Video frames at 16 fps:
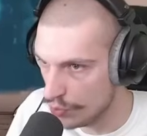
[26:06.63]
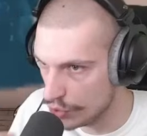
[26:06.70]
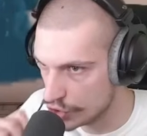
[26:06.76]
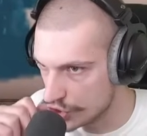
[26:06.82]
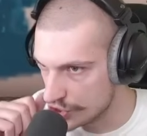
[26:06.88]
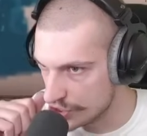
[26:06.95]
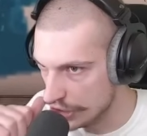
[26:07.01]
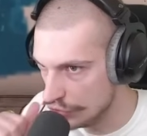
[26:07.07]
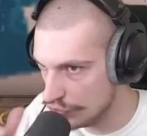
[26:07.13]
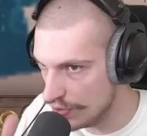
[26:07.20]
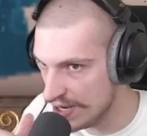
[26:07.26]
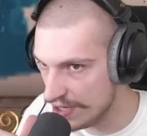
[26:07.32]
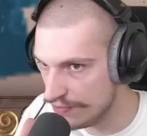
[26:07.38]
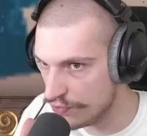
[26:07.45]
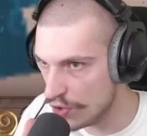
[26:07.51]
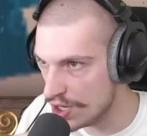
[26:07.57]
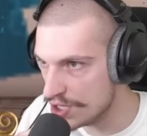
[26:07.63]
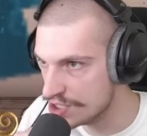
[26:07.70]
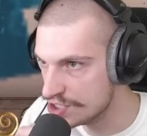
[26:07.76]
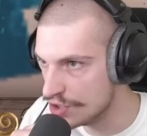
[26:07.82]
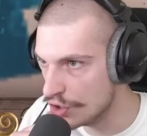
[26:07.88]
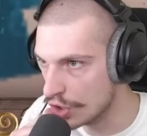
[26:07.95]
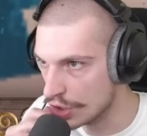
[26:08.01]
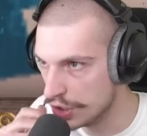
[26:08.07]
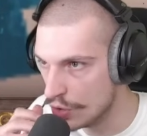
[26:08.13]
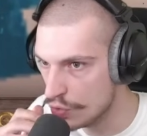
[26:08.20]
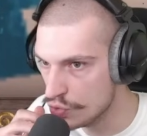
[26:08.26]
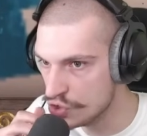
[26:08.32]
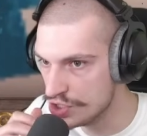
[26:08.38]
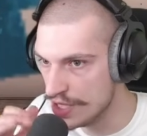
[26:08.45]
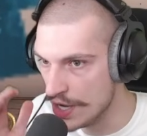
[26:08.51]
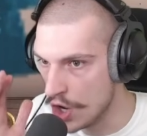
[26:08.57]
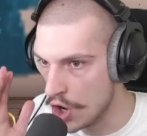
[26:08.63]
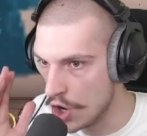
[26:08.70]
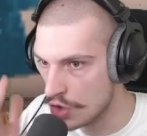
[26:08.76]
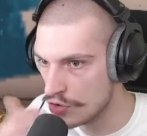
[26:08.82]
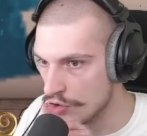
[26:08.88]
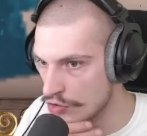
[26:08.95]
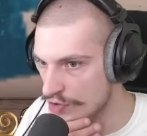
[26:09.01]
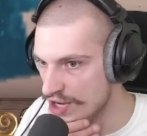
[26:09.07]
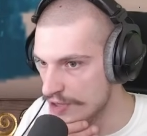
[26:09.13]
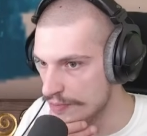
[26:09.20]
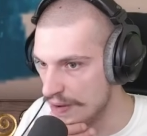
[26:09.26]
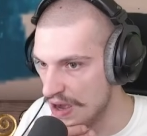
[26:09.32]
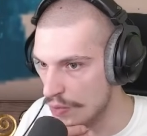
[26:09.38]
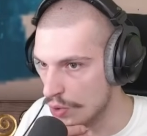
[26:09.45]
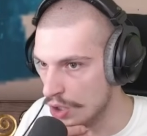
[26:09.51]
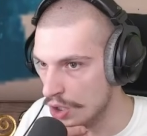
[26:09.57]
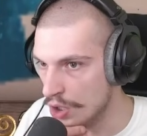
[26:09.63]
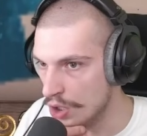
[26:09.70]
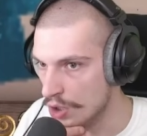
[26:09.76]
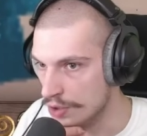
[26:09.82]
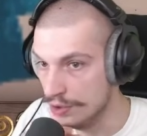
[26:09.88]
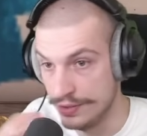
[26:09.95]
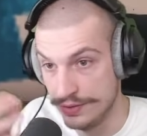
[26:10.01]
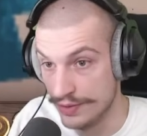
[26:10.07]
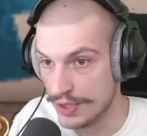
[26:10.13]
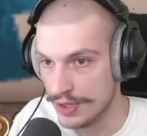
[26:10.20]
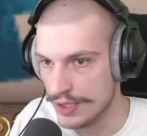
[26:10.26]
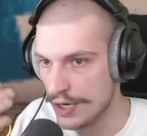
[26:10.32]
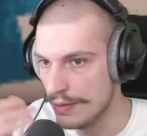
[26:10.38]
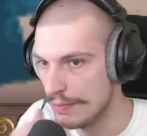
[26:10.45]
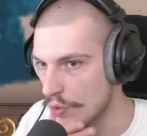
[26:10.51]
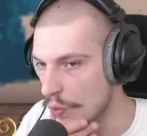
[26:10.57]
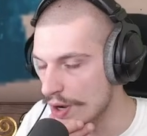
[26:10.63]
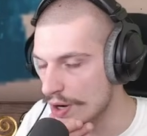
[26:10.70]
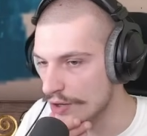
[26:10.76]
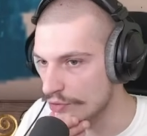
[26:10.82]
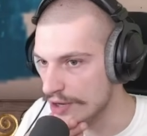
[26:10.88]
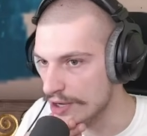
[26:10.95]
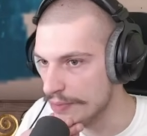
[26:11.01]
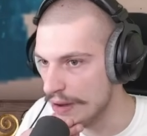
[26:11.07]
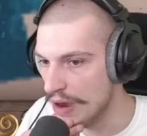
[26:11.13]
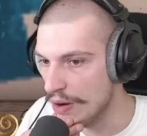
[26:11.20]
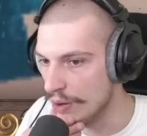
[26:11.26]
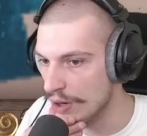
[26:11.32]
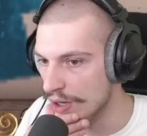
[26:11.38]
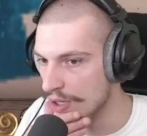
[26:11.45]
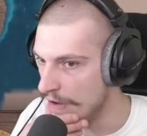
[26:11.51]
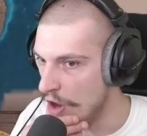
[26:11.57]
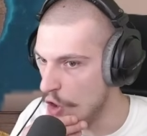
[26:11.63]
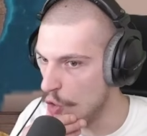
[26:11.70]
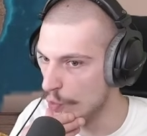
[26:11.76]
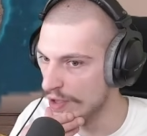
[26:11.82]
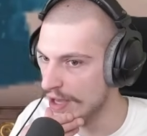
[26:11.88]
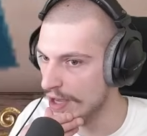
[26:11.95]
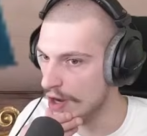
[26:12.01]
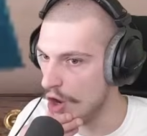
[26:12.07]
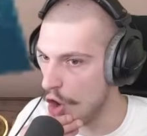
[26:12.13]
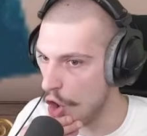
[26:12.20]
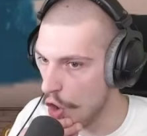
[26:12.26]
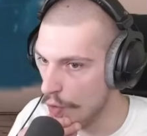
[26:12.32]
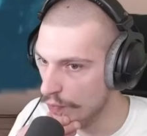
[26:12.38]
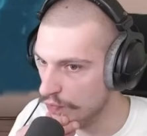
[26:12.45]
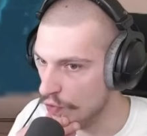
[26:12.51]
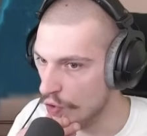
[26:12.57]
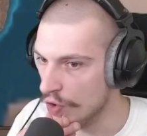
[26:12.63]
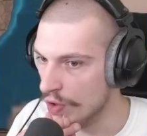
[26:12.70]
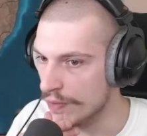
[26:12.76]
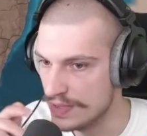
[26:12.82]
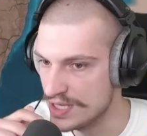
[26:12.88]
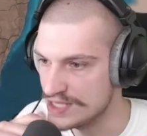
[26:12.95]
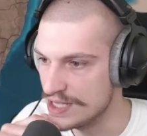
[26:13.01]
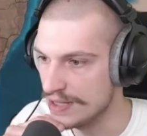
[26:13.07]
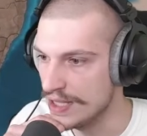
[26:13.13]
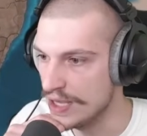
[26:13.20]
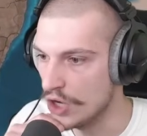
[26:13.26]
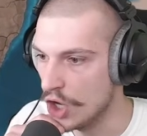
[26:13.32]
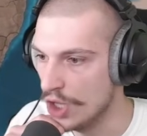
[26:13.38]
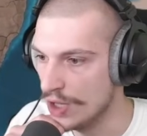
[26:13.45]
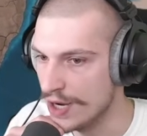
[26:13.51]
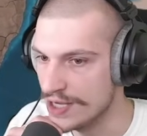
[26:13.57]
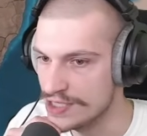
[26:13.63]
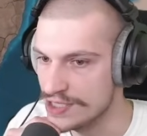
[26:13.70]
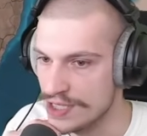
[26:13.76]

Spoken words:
which is great for us. They're close. They are a great power, the number 1 great power. All we gotta hope for is that they colonize